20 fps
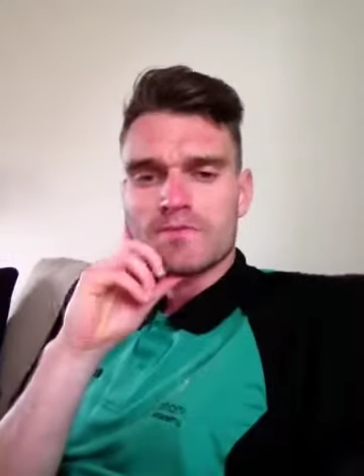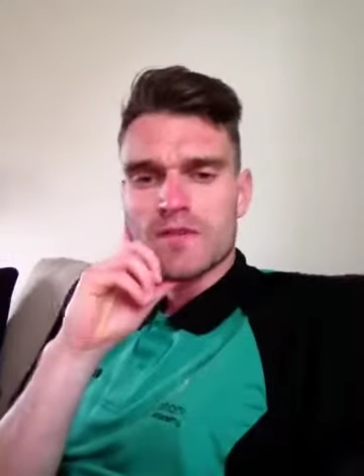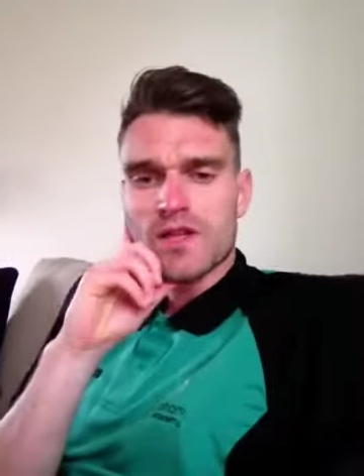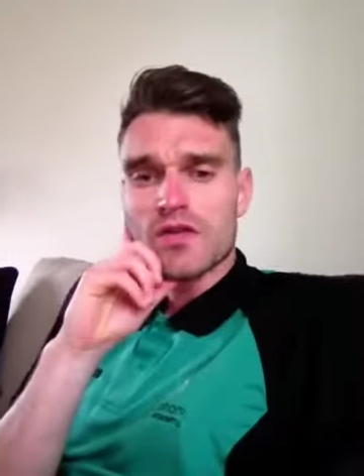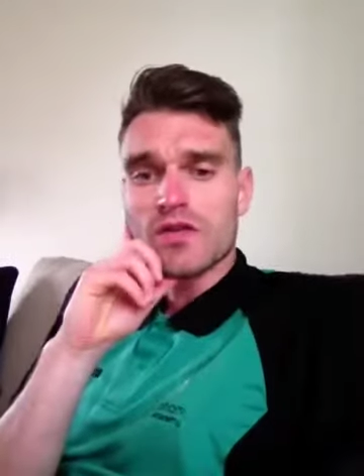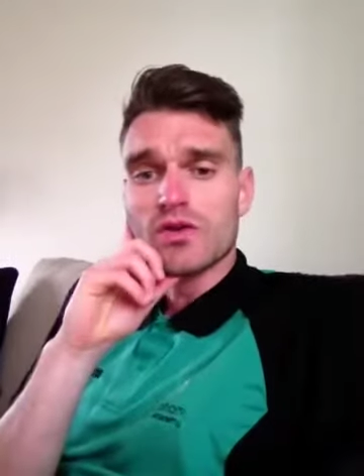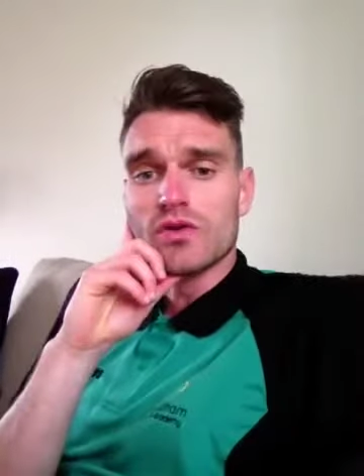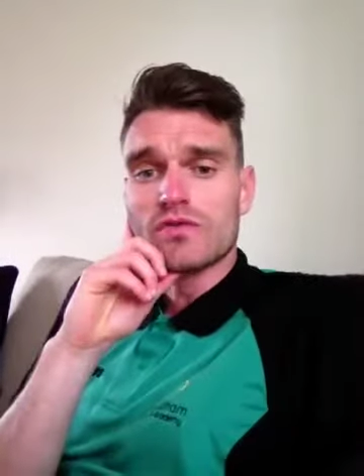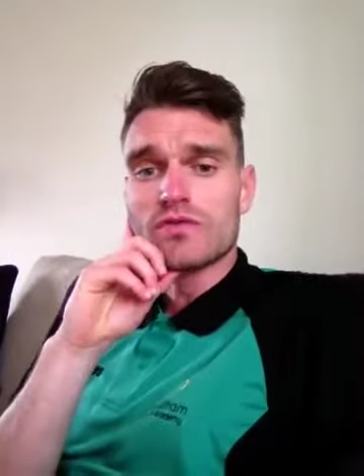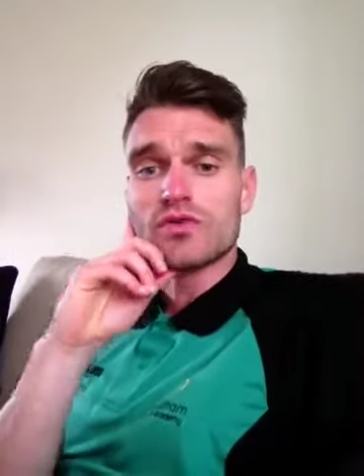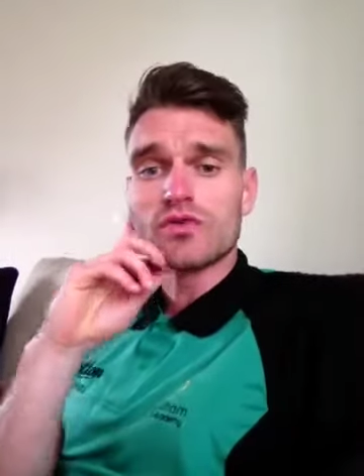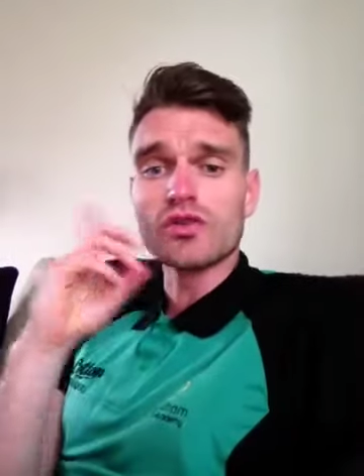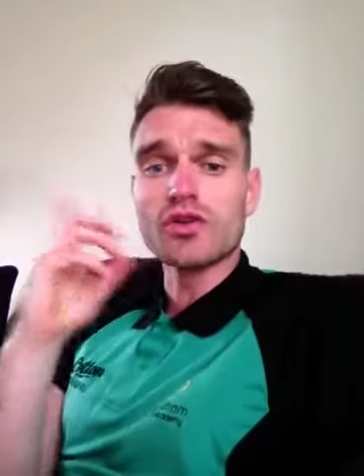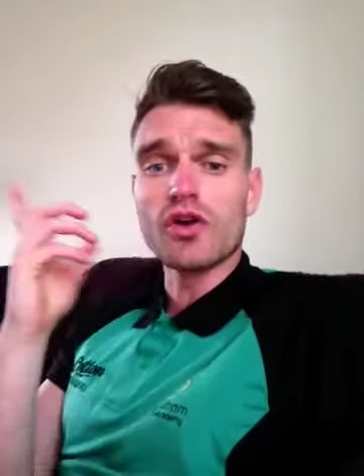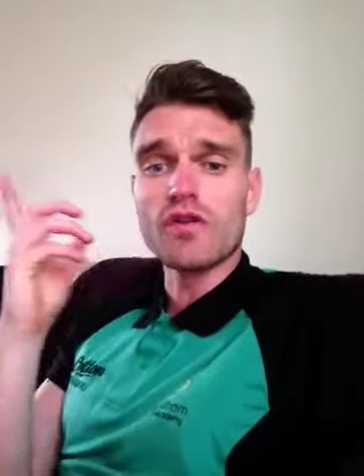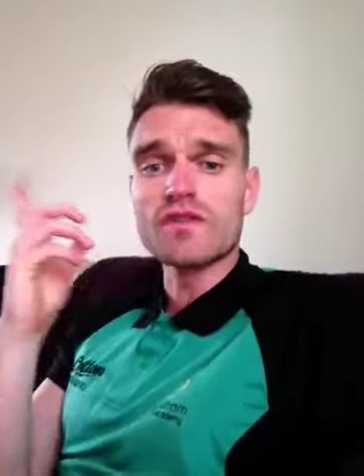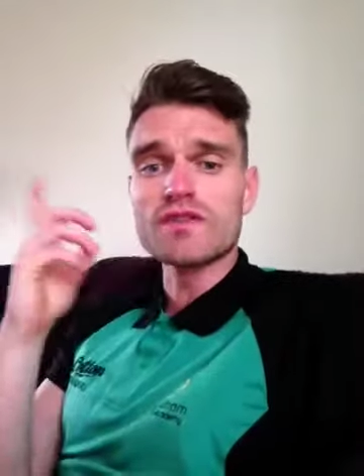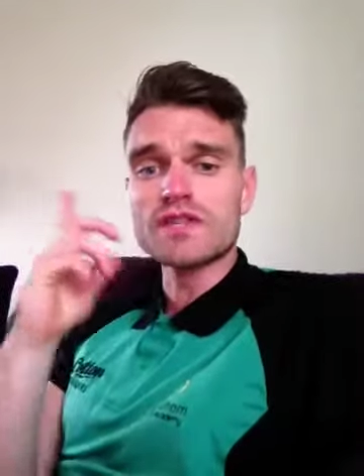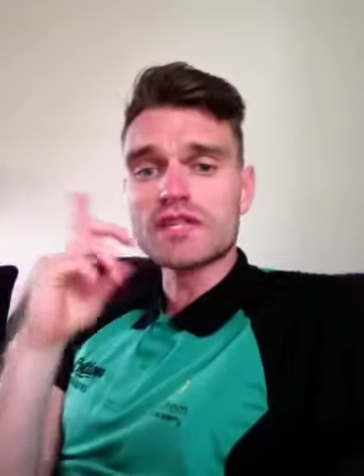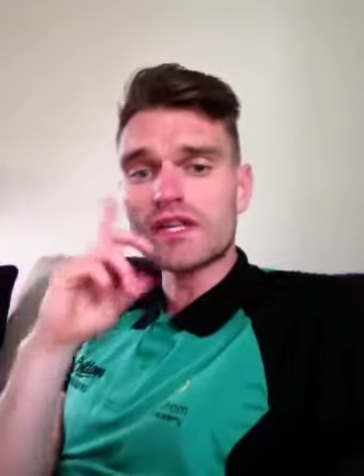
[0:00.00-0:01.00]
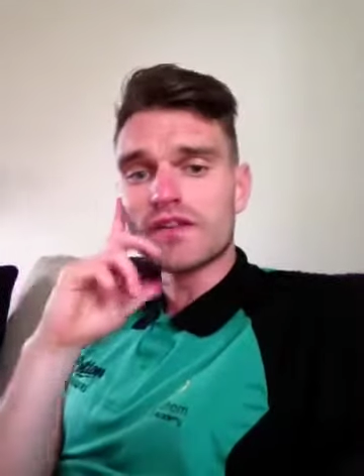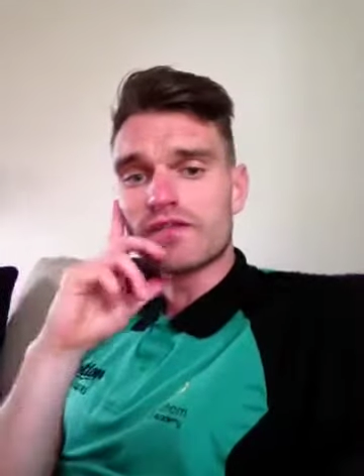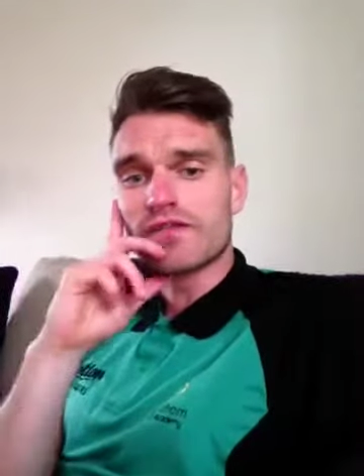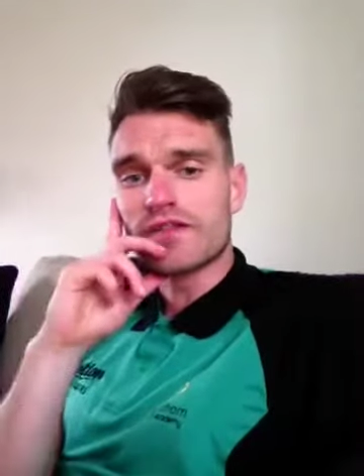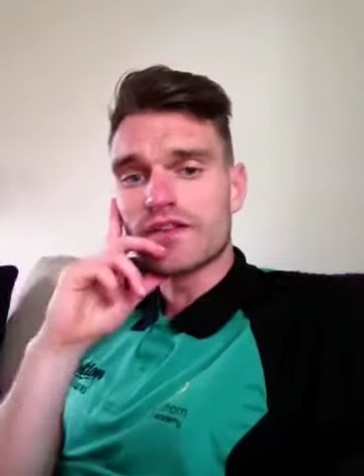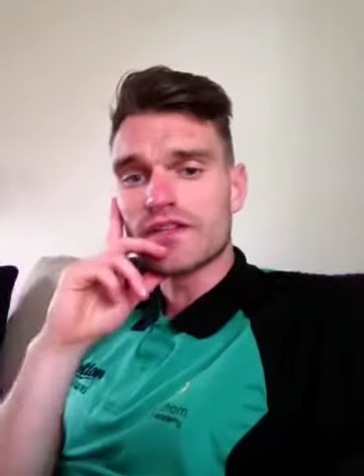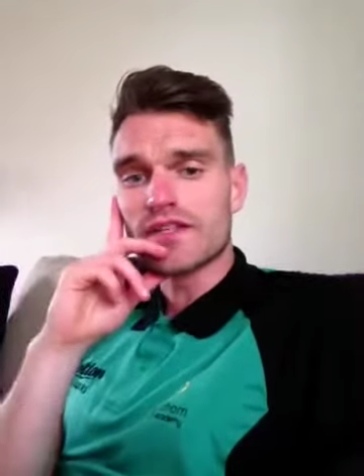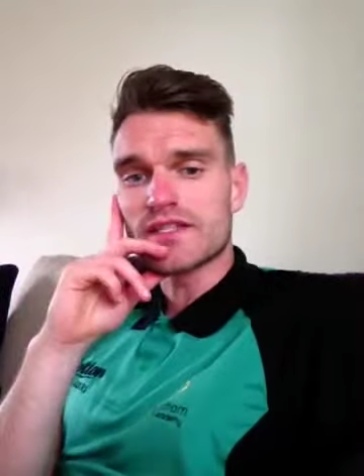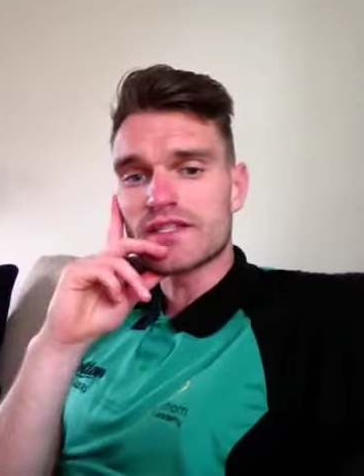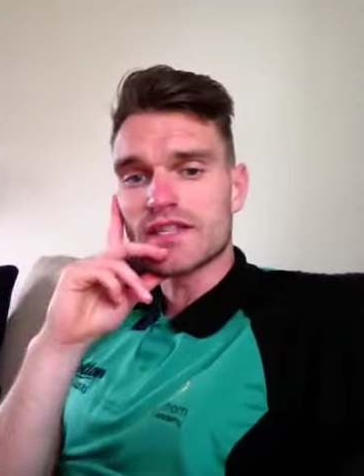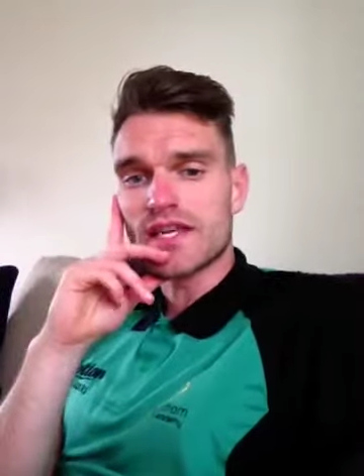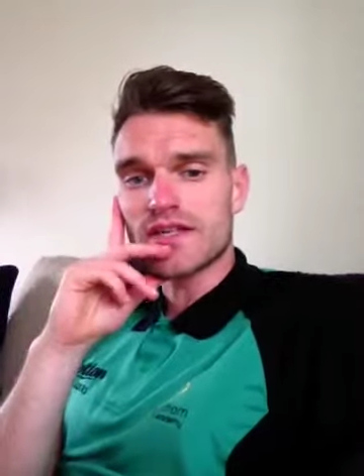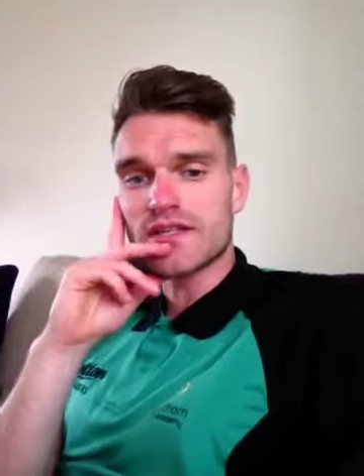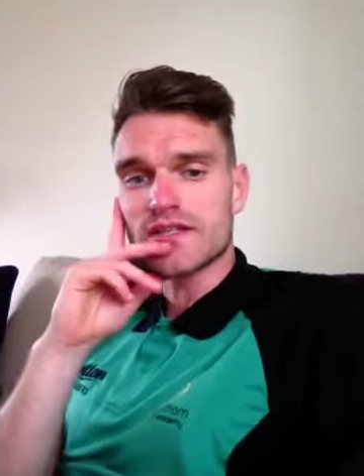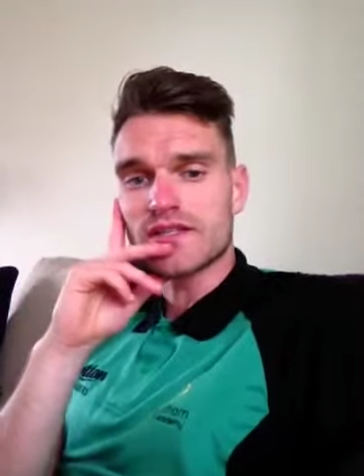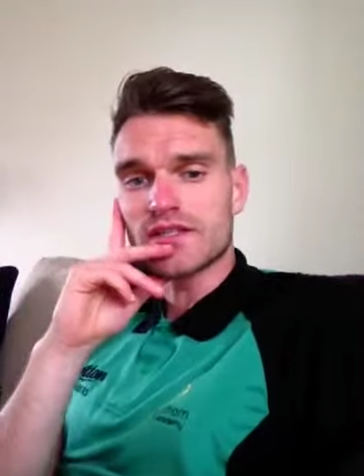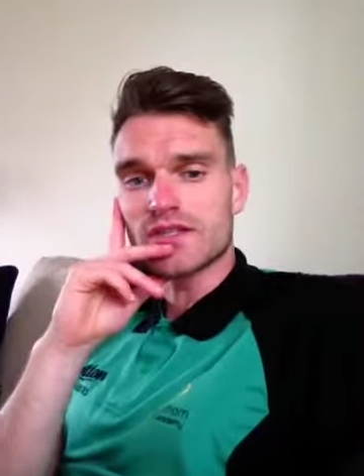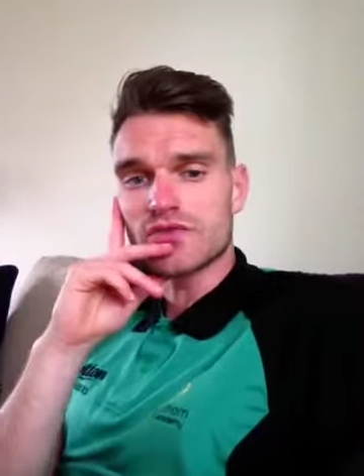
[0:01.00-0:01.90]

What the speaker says: and you've done it obviously in fitness testing